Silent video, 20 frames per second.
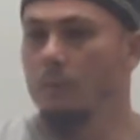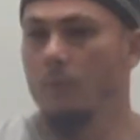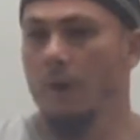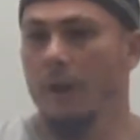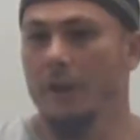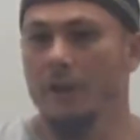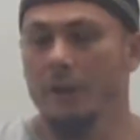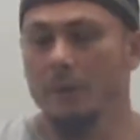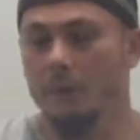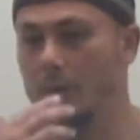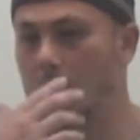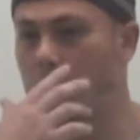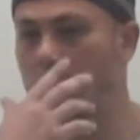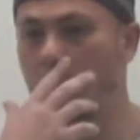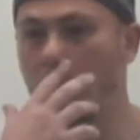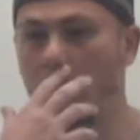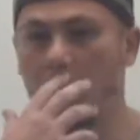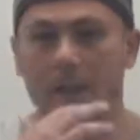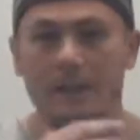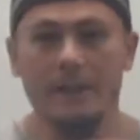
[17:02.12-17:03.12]
While she was
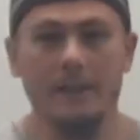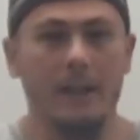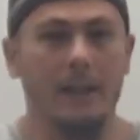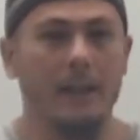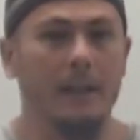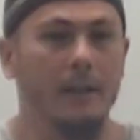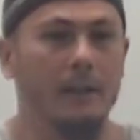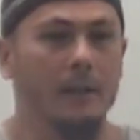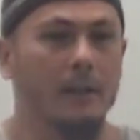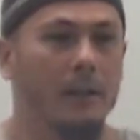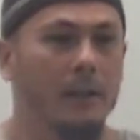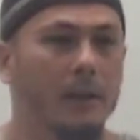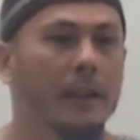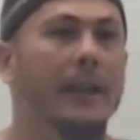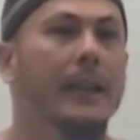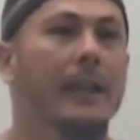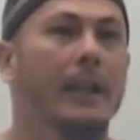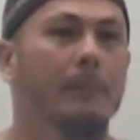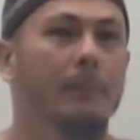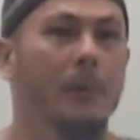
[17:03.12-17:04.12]
gone, I started
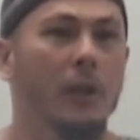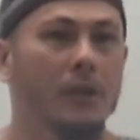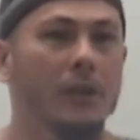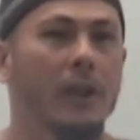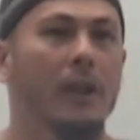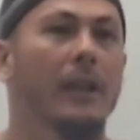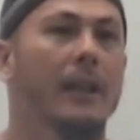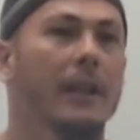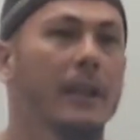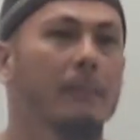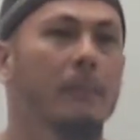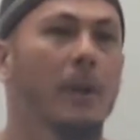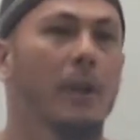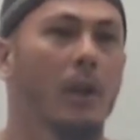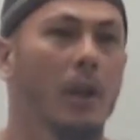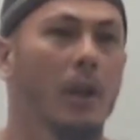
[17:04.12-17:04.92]
cleaning up. Because I cleaned up my